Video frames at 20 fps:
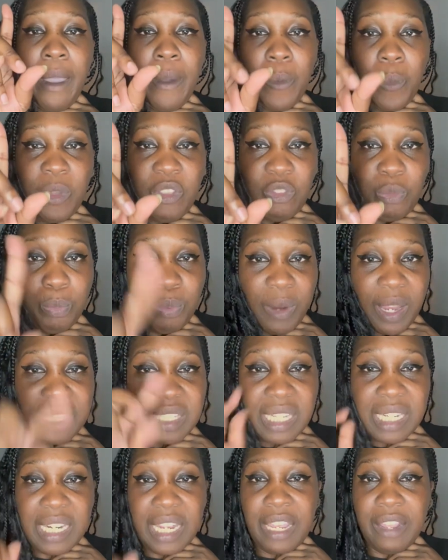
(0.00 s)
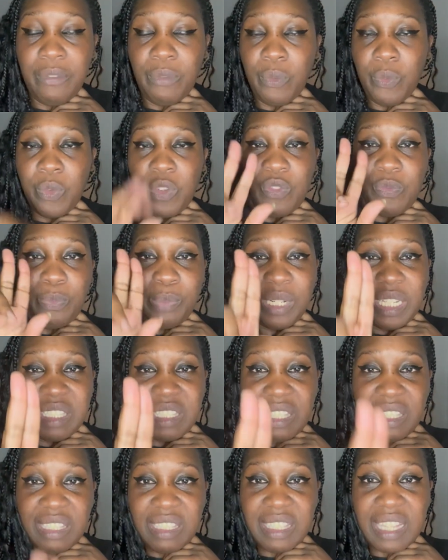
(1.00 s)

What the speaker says: with Brittany, with Bliss and